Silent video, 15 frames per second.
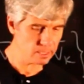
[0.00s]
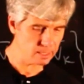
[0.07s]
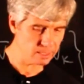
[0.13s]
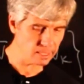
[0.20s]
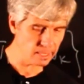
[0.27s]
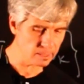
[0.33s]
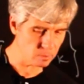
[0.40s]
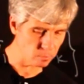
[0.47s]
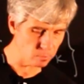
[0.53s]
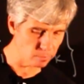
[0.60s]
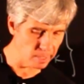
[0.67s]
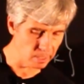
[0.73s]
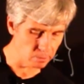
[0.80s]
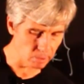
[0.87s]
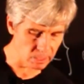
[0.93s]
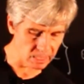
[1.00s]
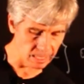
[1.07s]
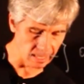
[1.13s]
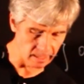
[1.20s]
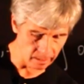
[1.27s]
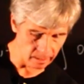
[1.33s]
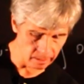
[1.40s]
the size of matrix
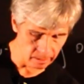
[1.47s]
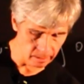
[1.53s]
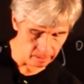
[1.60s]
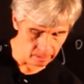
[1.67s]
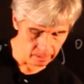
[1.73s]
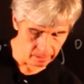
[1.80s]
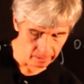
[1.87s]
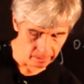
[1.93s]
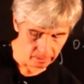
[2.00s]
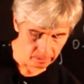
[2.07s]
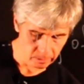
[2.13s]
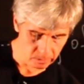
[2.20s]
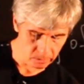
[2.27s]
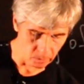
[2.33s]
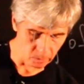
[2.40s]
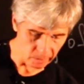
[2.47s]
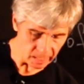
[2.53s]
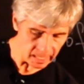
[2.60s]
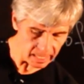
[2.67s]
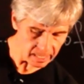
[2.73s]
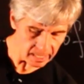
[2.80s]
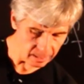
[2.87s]
A? So
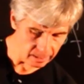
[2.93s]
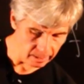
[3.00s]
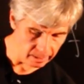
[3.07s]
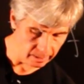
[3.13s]
A